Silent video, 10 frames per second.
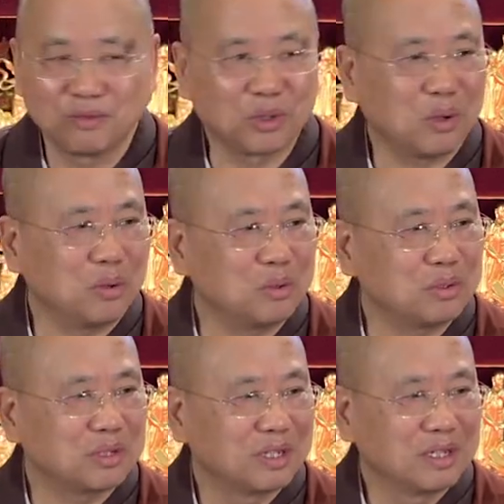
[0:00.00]
For
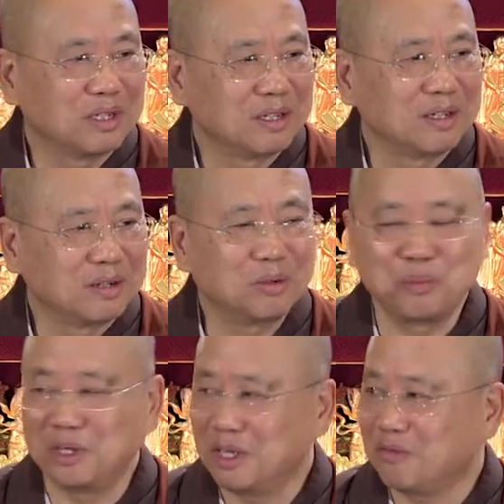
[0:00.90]
those
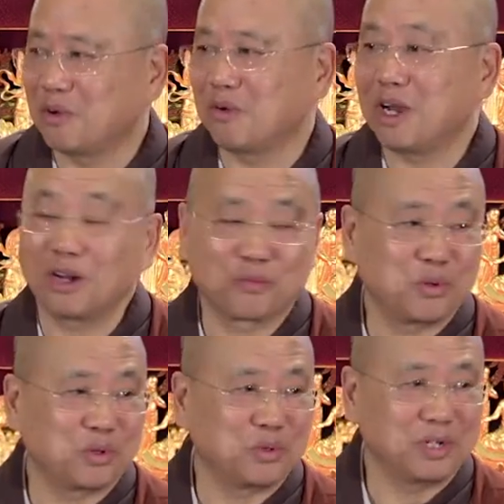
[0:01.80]
who've been here for a while, of
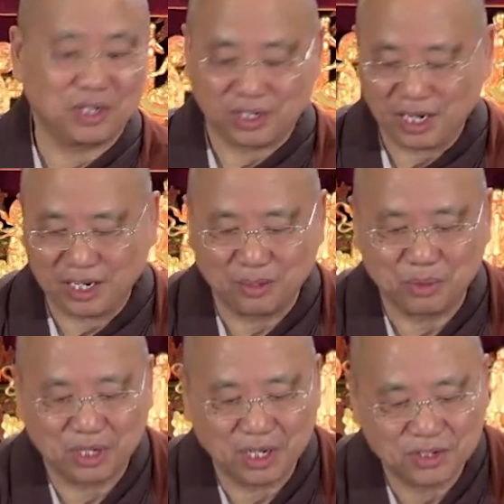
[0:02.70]
course, you understand it,
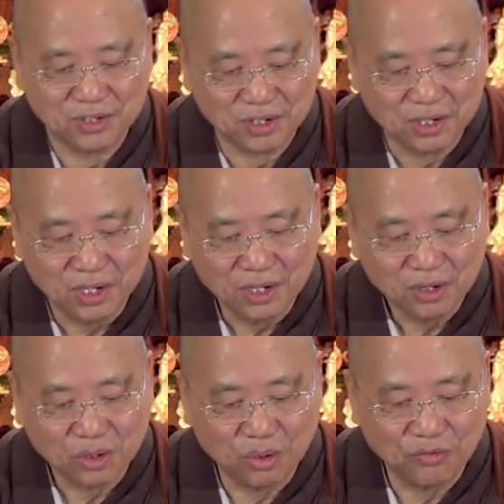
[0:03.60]
but let's just
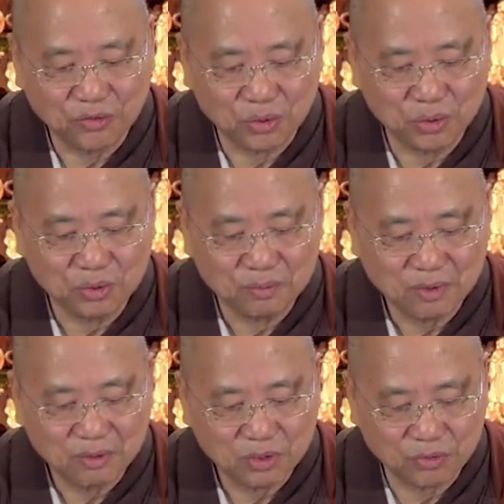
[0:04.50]
go through
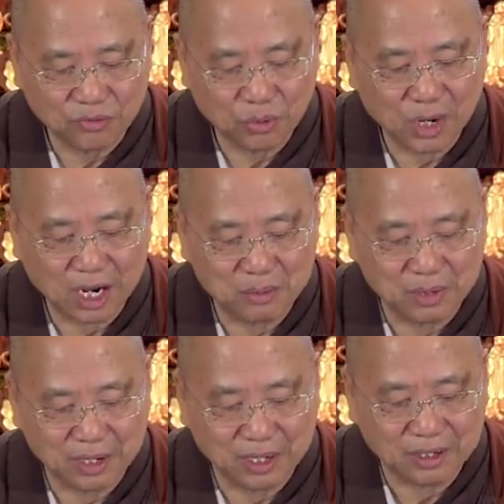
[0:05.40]

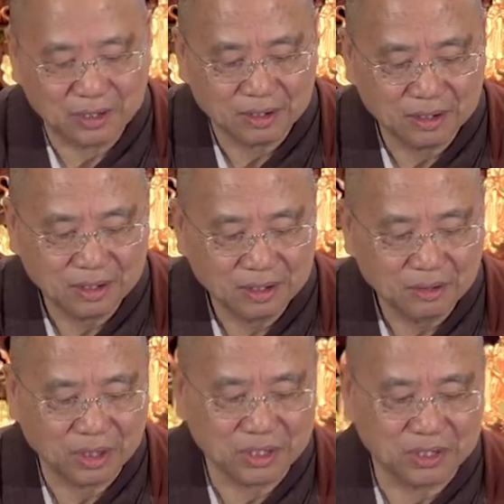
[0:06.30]
hyperlink.
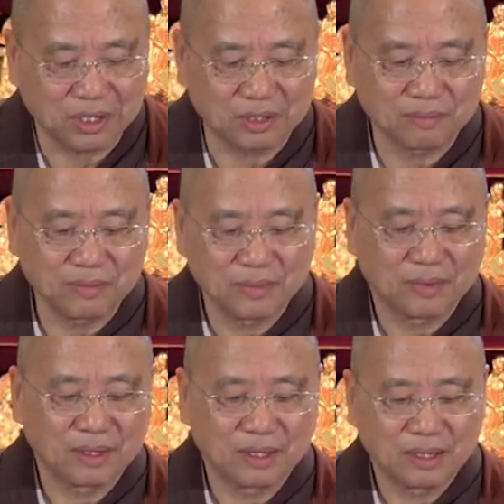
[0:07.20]
What is this?
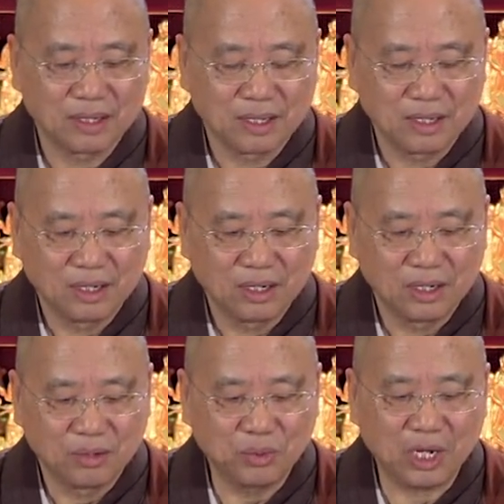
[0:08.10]

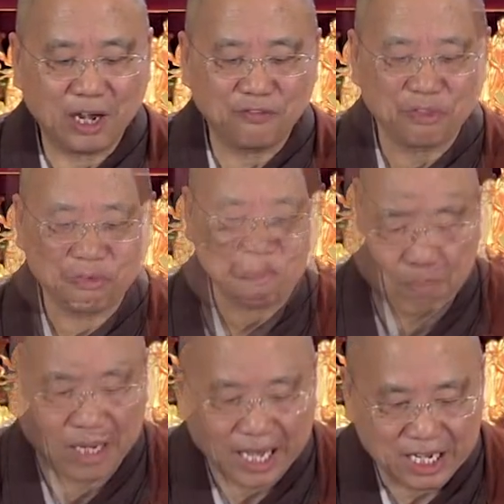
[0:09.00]
We have 3
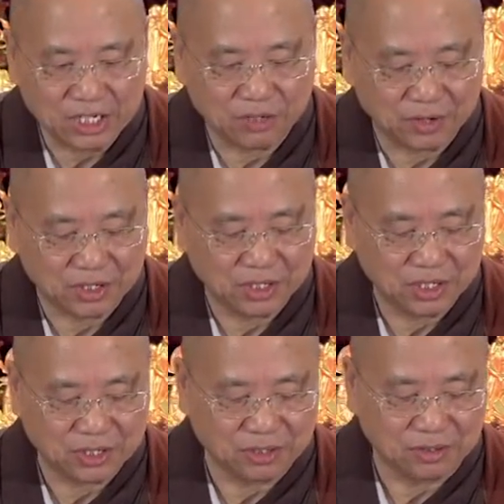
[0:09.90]
planes of
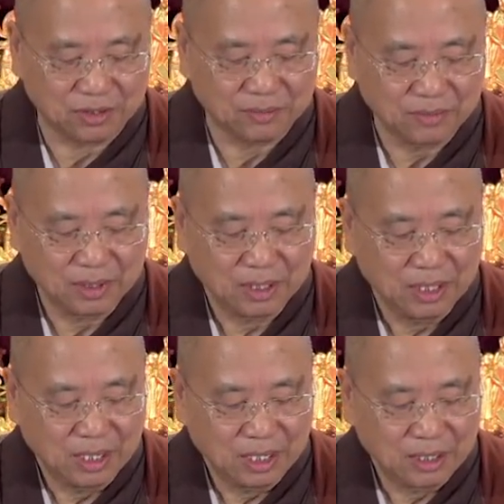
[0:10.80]
existence:
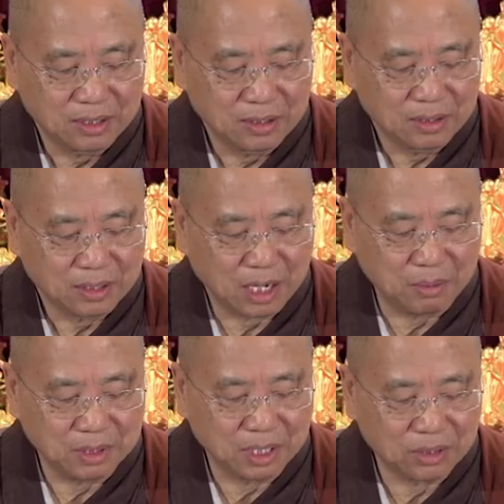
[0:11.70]

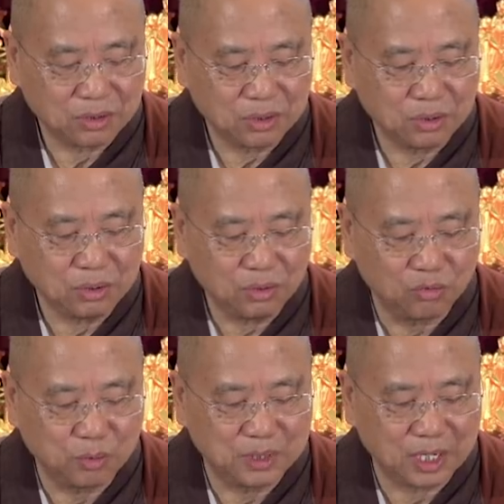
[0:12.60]
Kamadhatu,
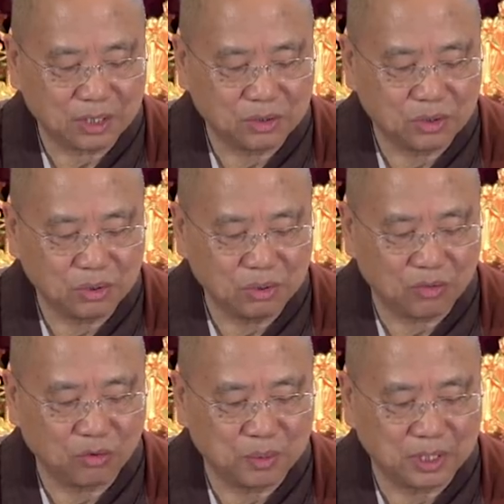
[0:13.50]
Rupadhatu,
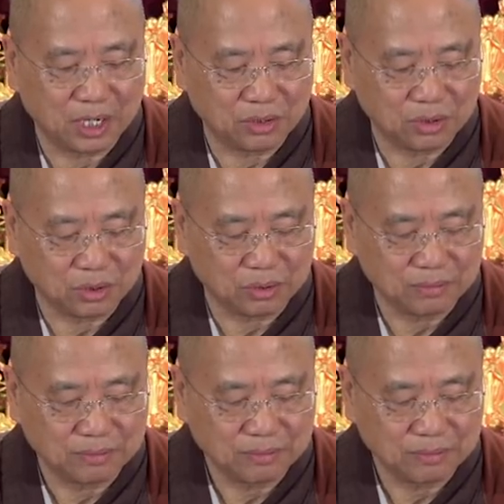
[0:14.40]
or Rupadhatu.